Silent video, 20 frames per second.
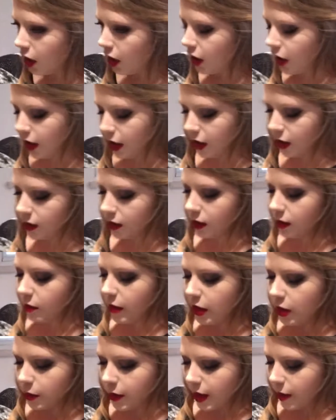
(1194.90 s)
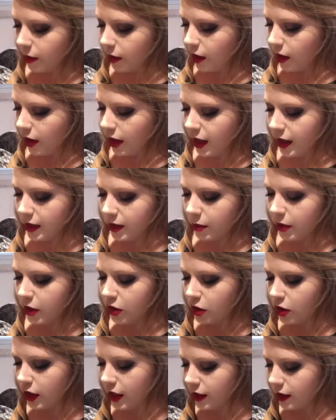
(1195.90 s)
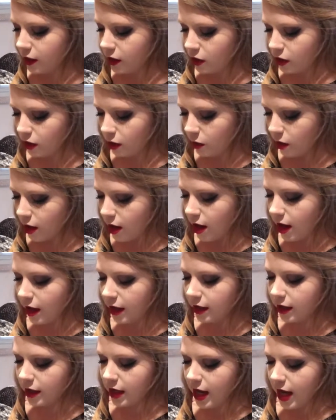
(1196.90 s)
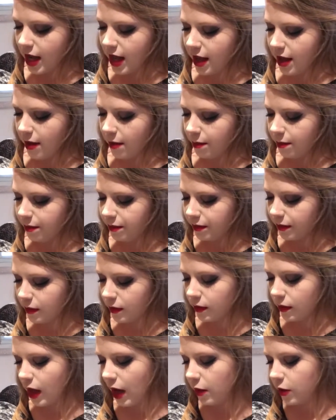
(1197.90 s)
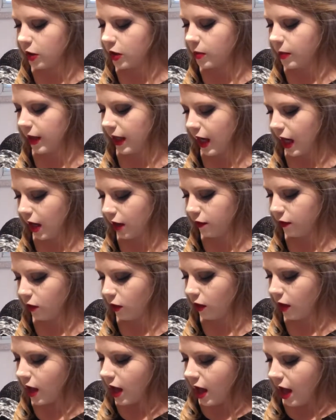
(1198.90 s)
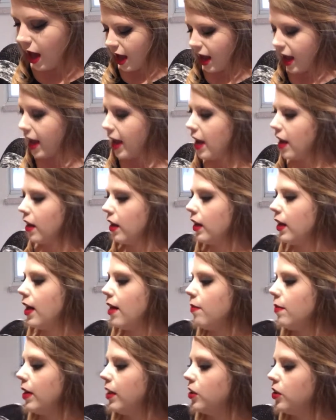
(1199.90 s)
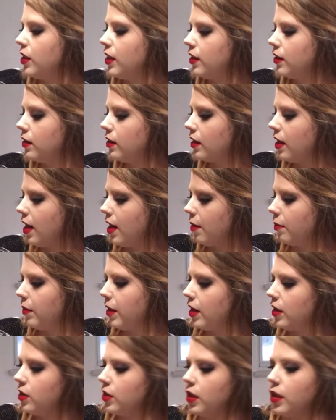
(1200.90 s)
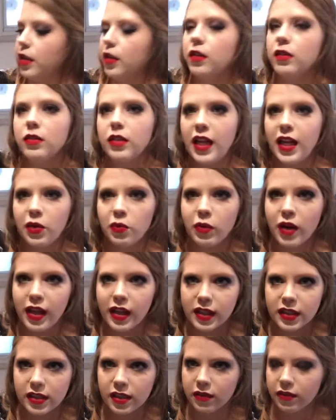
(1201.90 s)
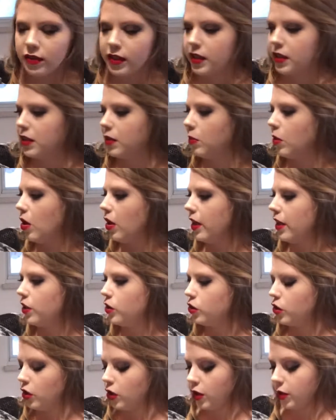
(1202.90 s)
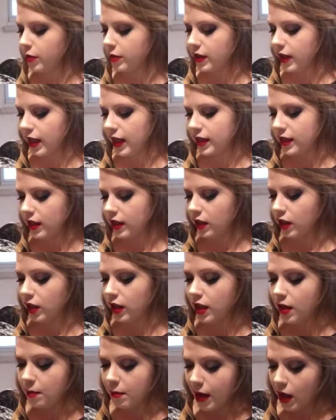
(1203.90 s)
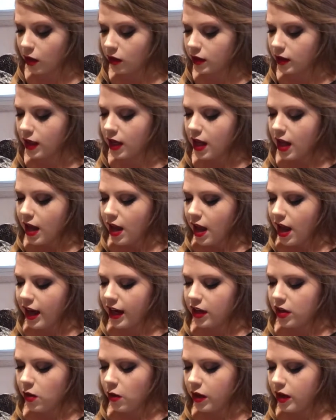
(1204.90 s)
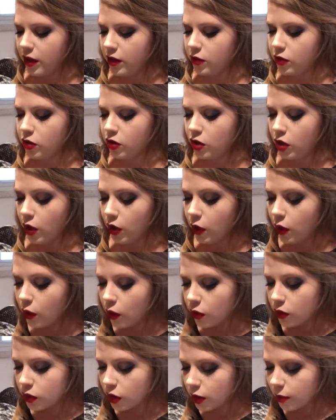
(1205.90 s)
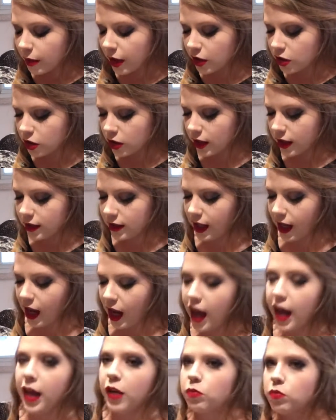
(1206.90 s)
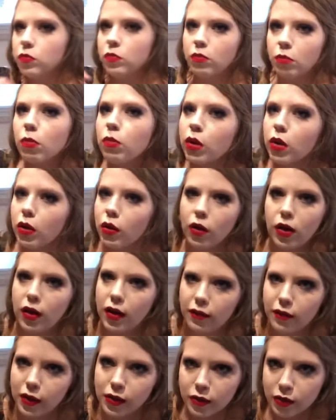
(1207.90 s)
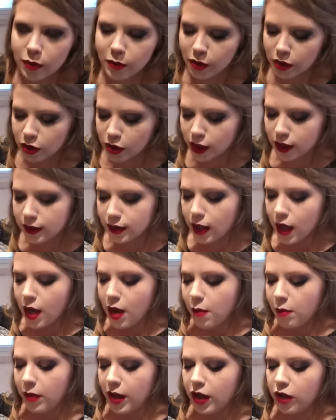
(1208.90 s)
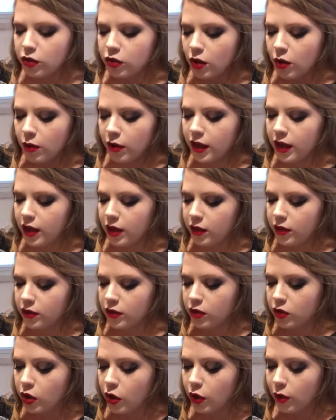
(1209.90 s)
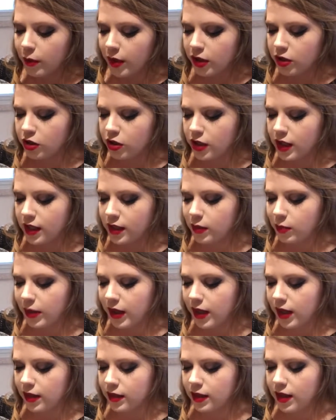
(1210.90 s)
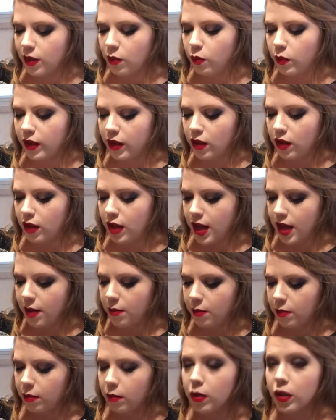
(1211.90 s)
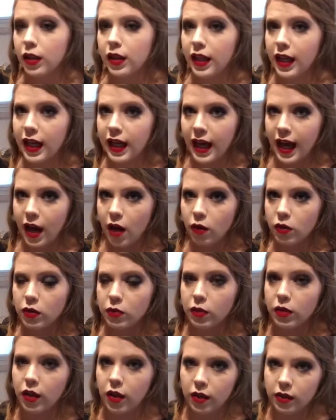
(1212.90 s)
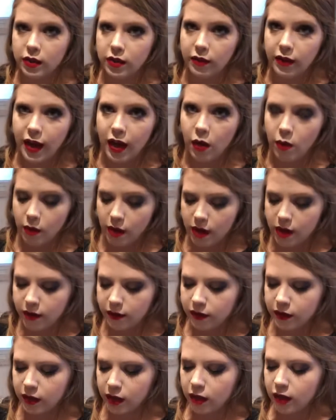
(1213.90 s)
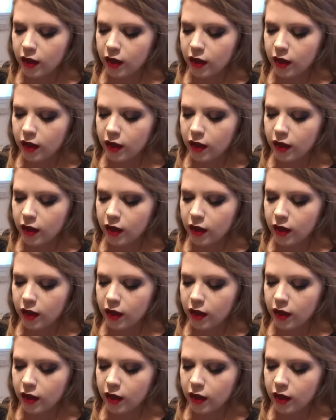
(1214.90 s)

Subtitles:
You can use as much pepperoni, as much cheese as you want. I would just be careful. I cut my cheese into like relatively small-ish cubes. Like I said, they're gonna melt, and you don't want to use too much cheese. Like you can never use too much cheese, but you don't want to use too much cheese because it will leak out regardless of how well you've